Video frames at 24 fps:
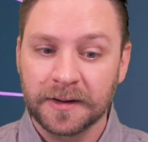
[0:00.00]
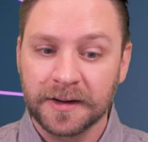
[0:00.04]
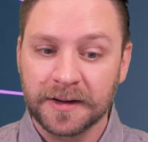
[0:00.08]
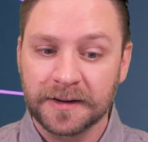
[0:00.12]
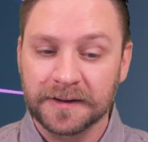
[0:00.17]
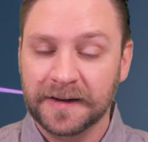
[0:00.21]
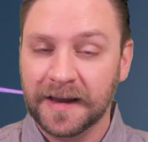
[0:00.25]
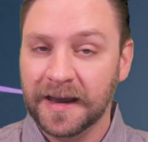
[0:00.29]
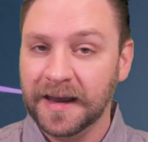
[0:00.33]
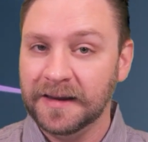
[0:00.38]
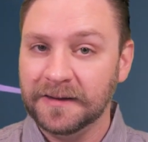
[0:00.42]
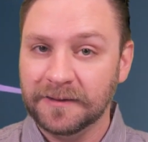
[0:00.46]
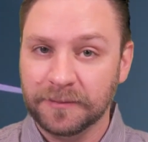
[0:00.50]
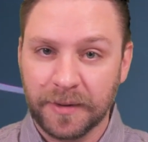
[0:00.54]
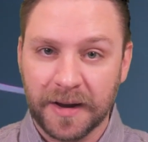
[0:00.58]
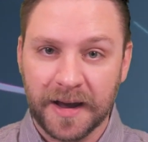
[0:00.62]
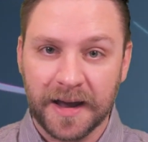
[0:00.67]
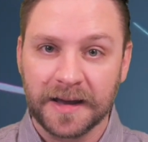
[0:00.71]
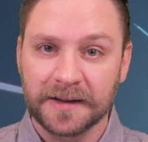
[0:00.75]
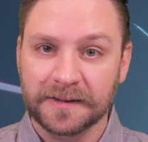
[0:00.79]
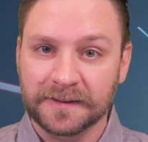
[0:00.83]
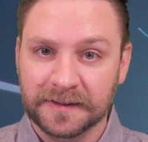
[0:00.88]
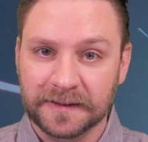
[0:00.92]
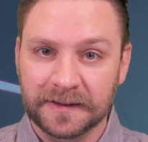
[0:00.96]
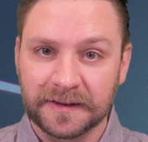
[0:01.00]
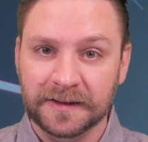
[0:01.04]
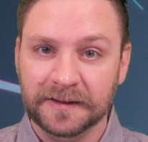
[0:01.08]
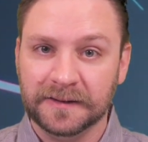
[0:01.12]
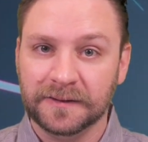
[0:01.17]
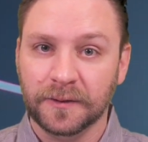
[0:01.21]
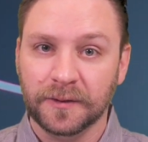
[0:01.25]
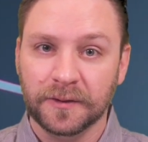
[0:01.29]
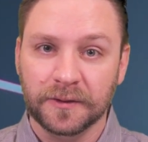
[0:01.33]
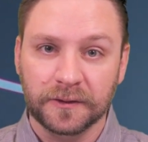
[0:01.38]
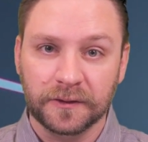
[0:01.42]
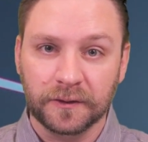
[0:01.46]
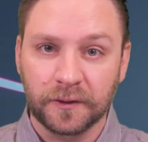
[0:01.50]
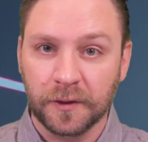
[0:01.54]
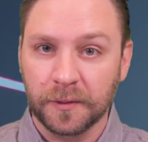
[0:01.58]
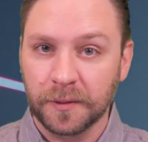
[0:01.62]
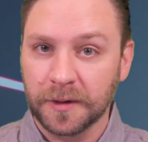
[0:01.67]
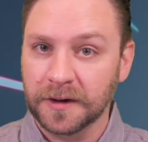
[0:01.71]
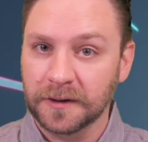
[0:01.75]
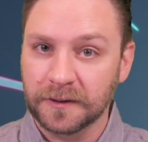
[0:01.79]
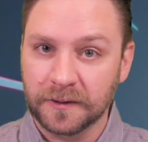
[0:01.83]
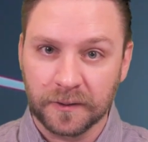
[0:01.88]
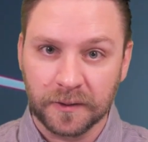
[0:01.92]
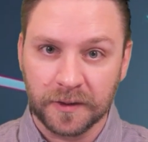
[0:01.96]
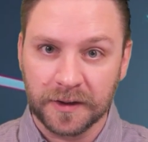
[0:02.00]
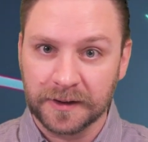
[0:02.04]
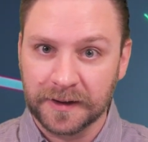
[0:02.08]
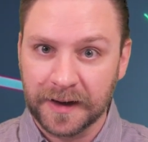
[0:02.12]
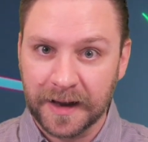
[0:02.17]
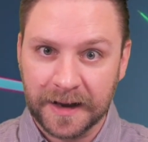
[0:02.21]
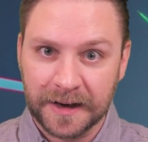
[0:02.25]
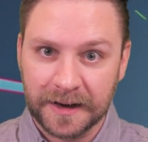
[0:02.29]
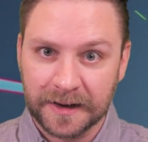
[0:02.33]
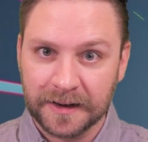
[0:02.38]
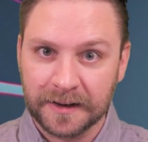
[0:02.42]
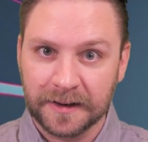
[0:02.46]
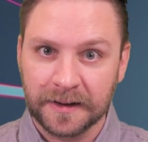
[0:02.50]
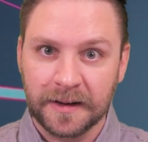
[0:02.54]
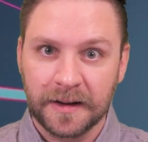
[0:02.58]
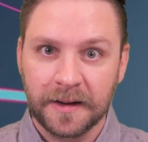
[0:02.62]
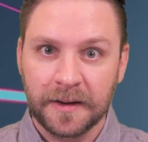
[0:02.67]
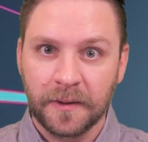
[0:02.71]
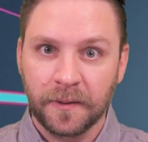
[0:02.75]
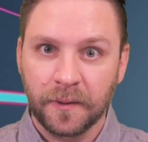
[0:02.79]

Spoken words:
contains biases or discriminatory data,